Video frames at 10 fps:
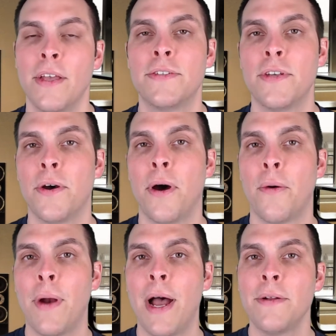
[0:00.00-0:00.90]
So,
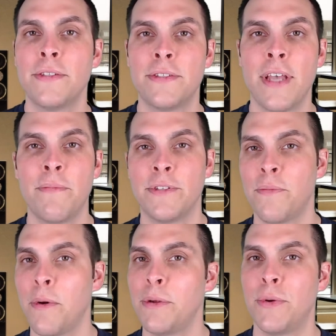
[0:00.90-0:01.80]
around
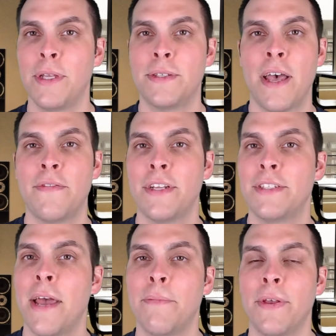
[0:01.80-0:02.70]
somewhere between 7 and
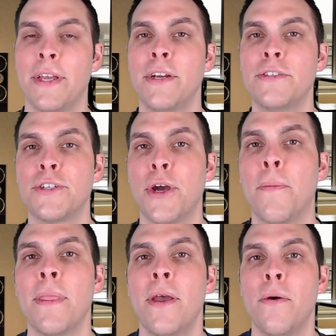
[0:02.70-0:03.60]
10 million years
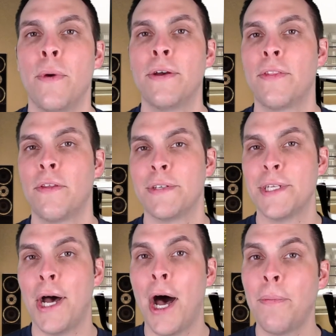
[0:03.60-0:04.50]
ago, we know that there was
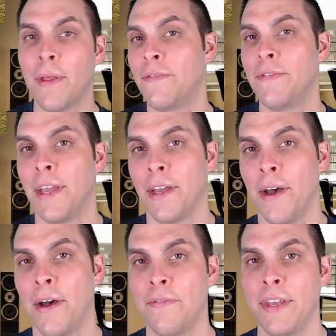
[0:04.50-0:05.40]
an uplifting
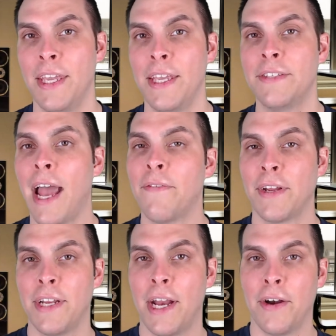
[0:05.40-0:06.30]
of the East
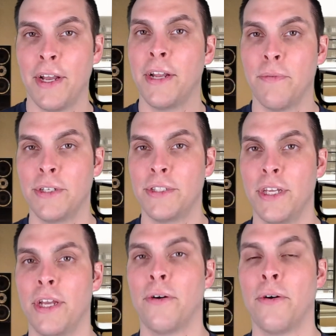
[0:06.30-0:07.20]
African area in which
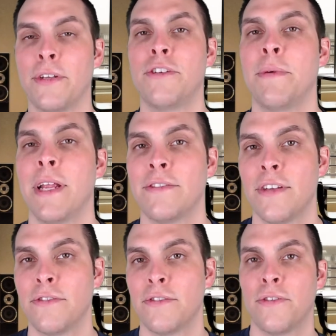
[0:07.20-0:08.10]
the earliest human
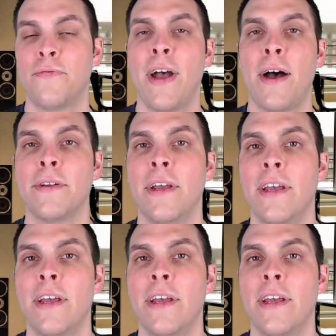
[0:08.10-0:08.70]
ancestors are found.